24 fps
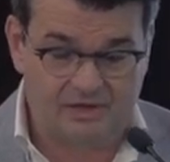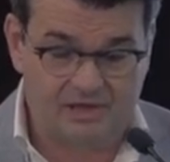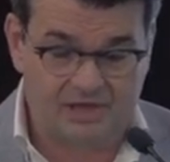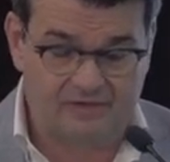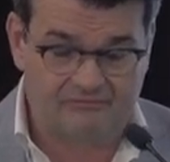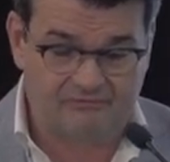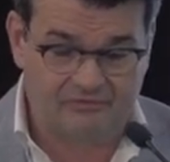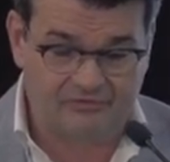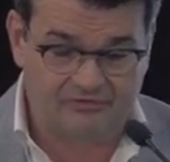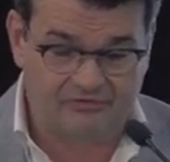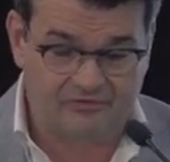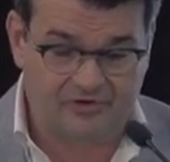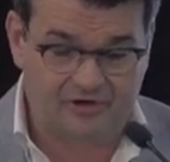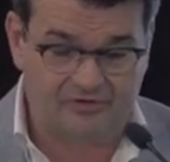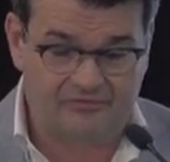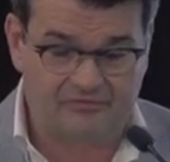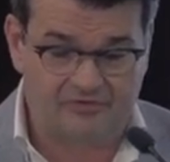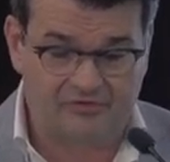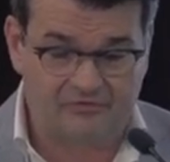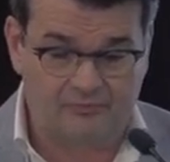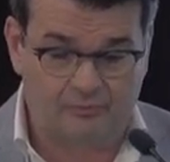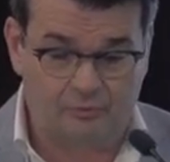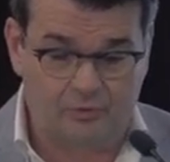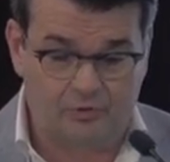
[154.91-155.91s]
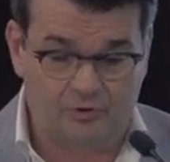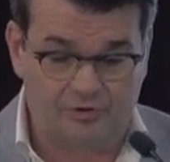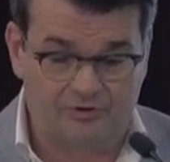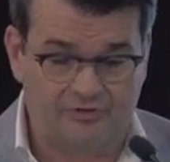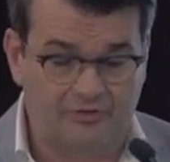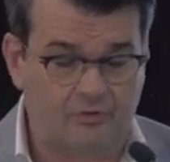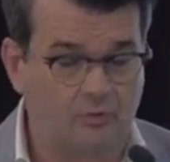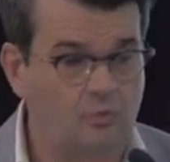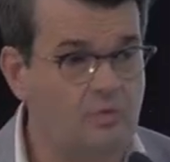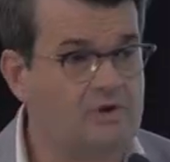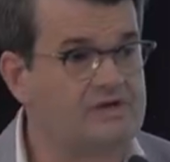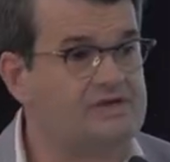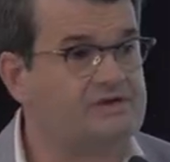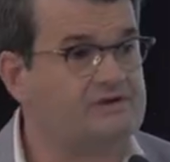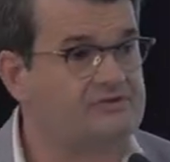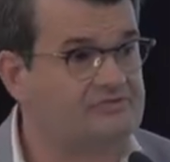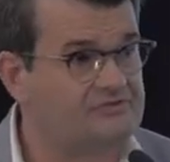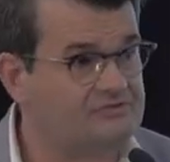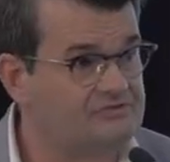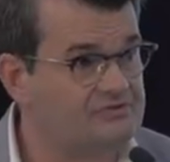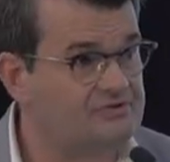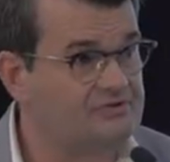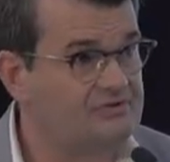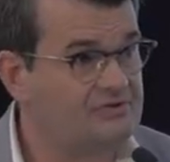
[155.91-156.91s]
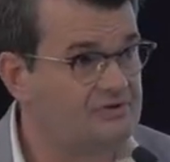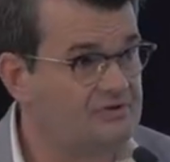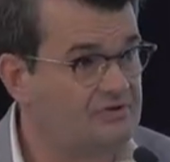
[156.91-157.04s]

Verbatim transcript: emphasise this word, the weakest